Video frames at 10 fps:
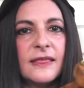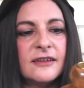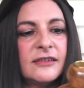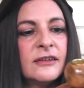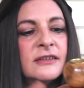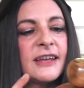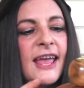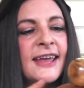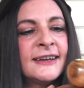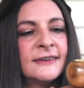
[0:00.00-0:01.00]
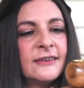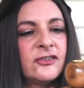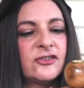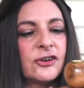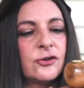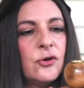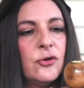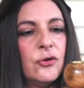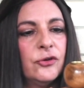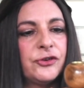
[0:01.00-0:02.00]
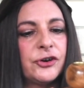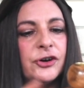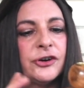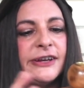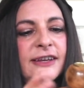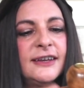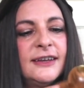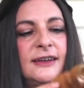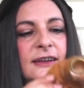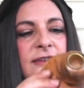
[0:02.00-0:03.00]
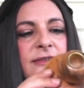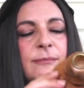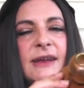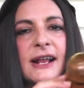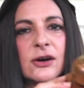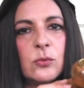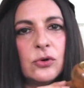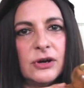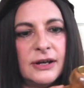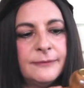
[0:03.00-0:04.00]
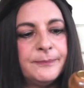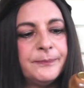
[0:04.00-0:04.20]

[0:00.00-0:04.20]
This little candlestick holder is made out of wood.